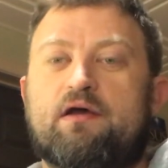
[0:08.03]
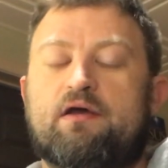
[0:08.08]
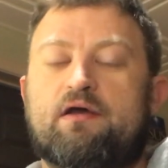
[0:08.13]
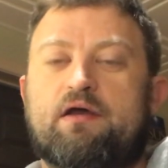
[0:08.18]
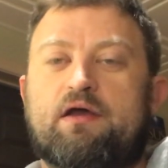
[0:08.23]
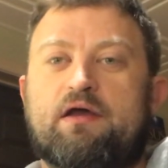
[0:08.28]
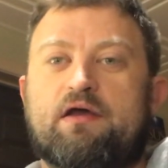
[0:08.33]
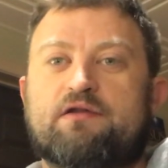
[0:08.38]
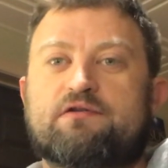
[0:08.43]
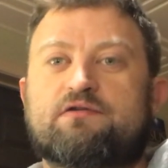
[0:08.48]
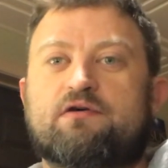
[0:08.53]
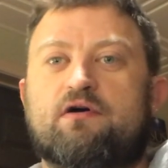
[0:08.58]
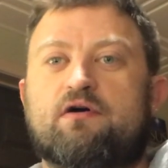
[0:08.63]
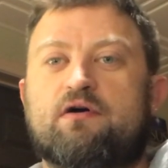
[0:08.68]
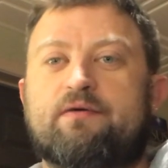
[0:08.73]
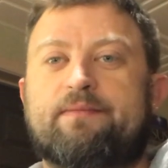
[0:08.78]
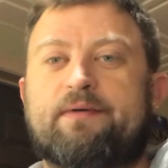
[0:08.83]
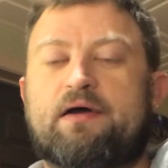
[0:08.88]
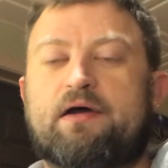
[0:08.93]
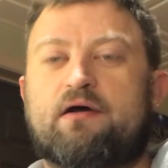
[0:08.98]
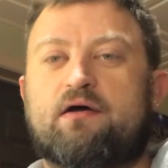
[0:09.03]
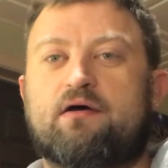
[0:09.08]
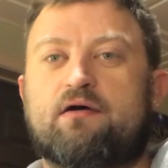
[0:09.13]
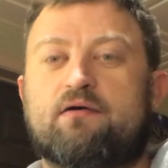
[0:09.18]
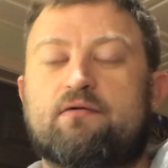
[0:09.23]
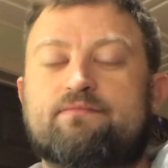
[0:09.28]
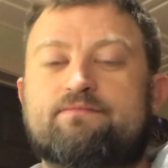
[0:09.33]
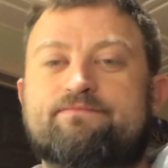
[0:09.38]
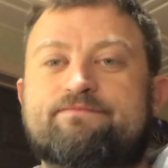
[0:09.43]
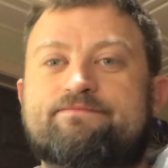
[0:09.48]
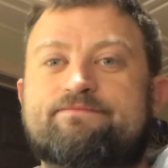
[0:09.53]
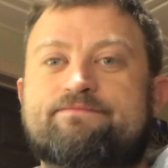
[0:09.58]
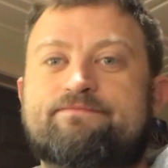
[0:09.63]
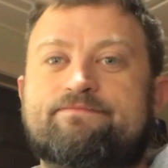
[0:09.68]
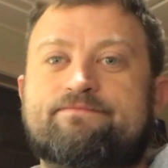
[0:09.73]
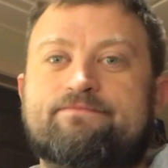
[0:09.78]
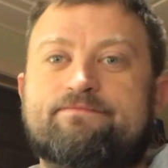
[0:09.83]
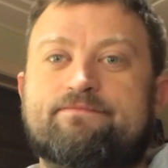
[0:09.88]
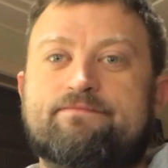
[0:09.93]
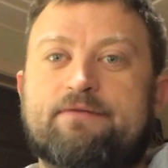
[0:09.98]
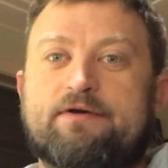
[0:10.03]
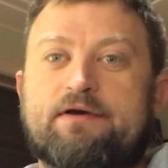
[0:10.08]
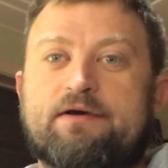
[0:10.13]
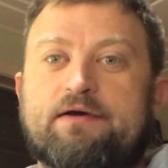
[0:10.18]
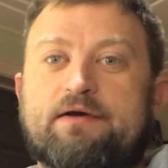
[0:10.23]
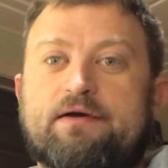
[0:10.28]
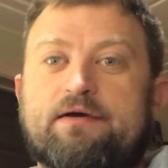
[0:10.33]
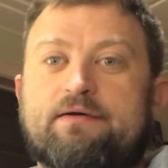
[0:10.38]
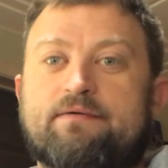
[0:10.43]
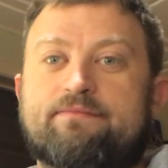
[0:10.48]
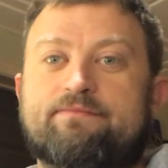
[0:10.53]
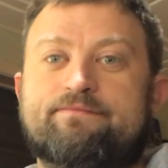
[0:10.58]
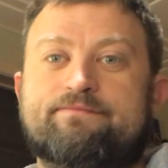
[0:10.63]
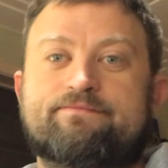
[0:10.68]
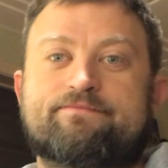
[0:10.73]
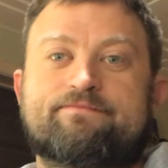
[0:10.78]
and talk about um,